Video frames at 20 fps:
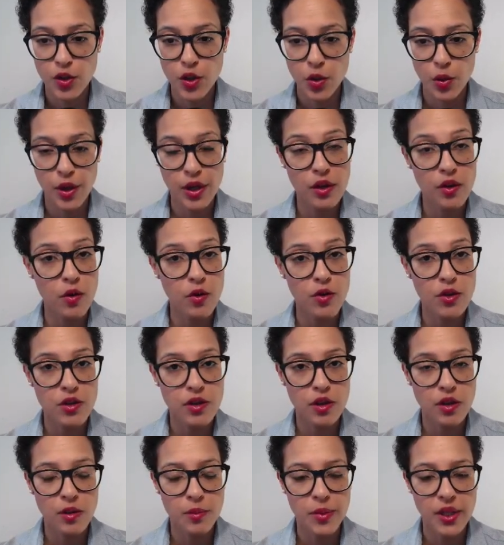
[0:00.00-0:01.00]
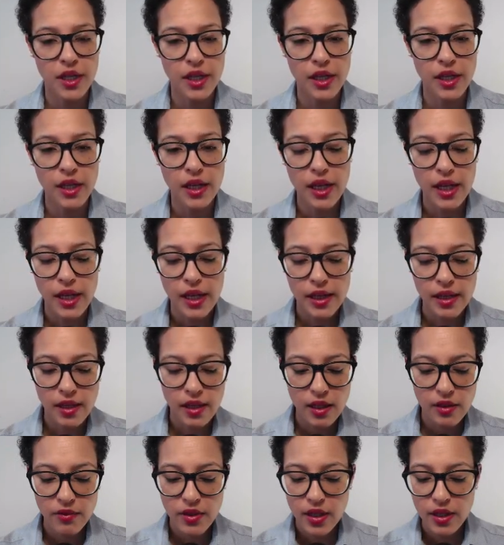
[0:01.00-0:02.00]
join or start meeting.
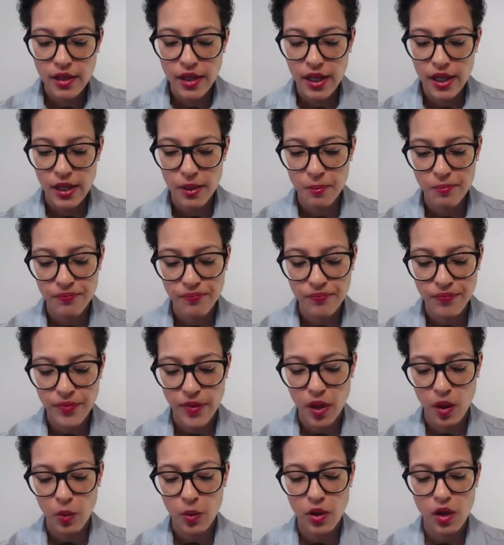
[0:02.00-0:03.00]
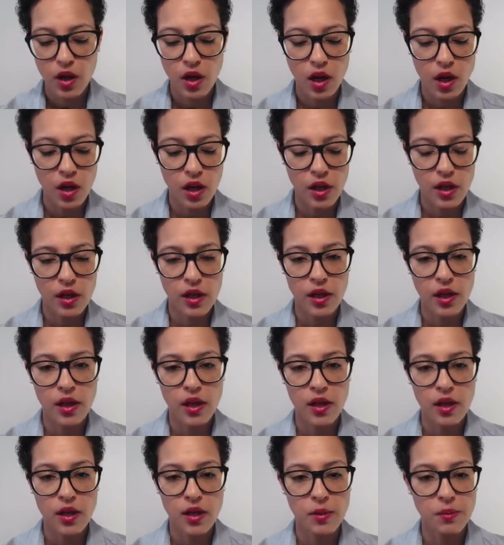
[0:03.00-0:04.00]
Give it a name. We'll call it
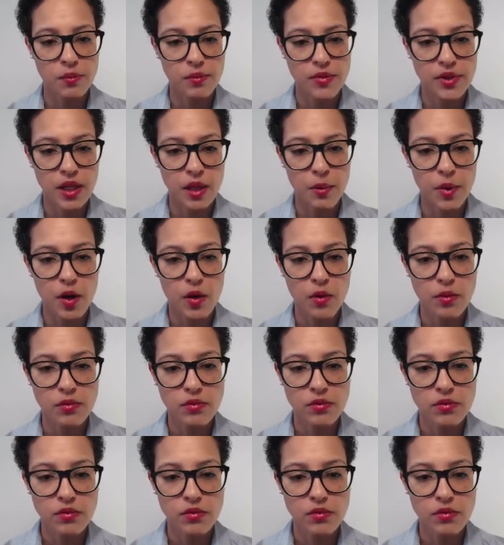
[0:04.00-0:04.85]
um, demo